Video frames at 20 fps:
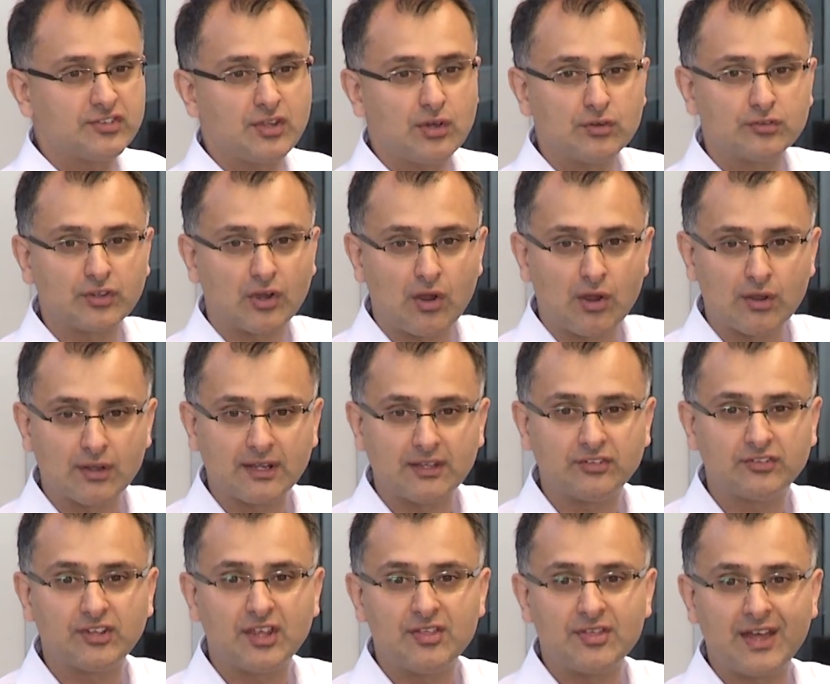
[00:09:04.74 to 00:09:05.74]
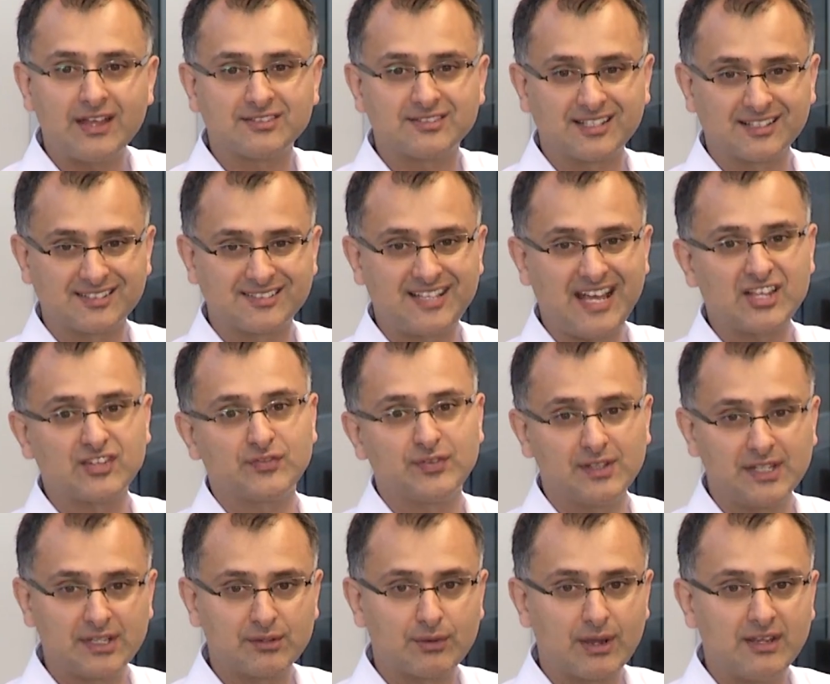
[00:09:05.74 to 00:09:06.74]
those artists that
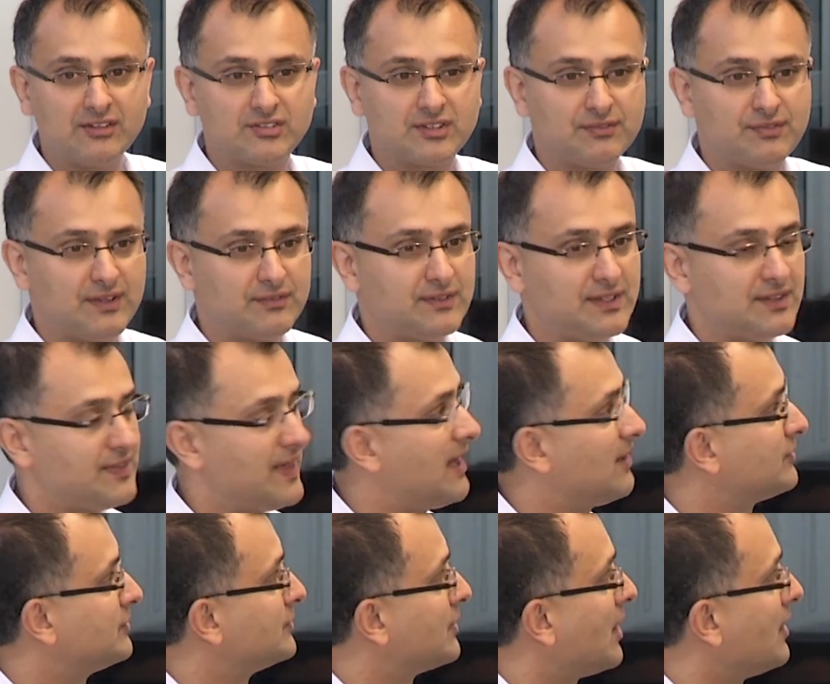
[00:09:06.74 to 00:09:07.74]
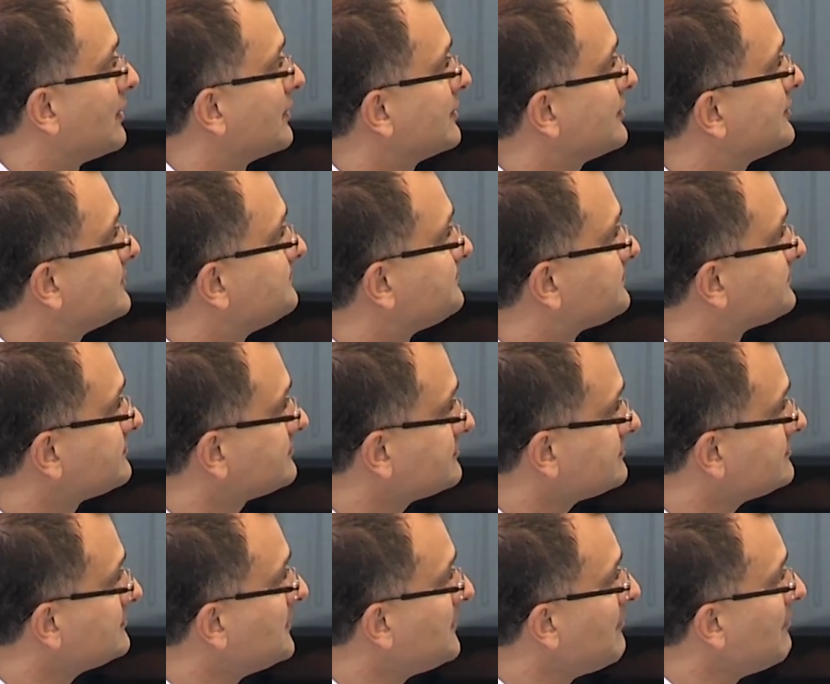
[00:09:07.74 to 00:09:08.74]
successfully raised the $50,000,
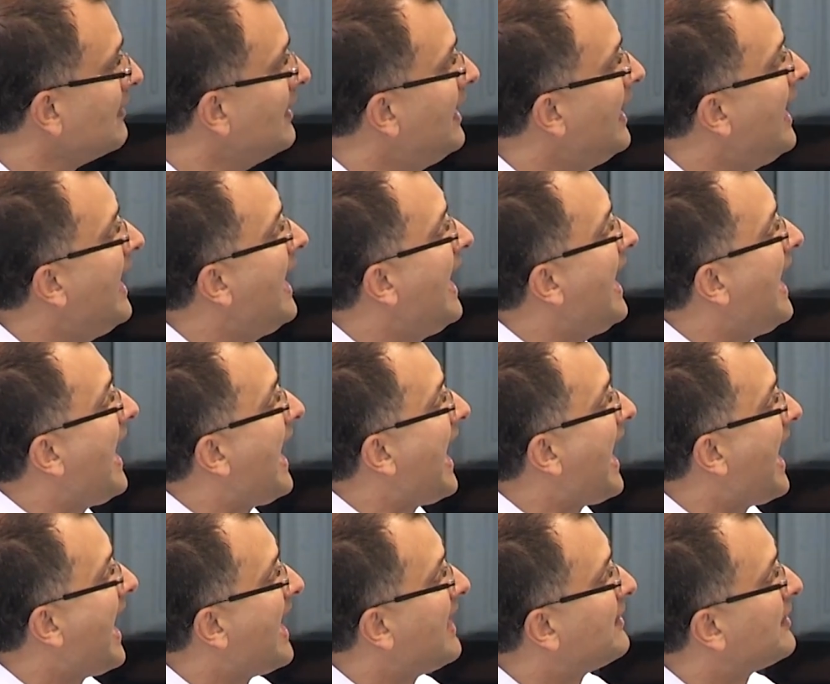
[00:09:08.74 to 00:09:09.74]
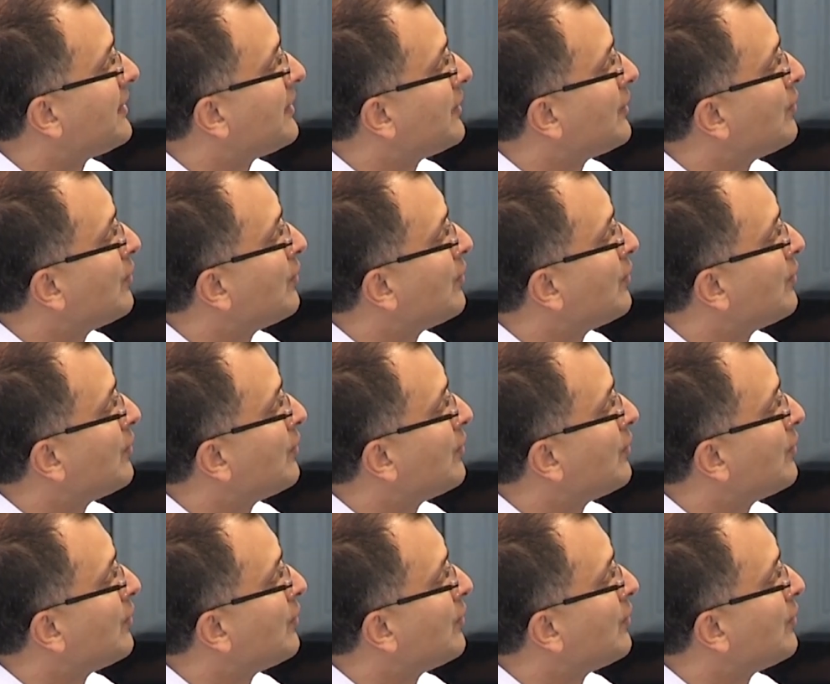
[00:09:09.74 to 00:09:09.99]
and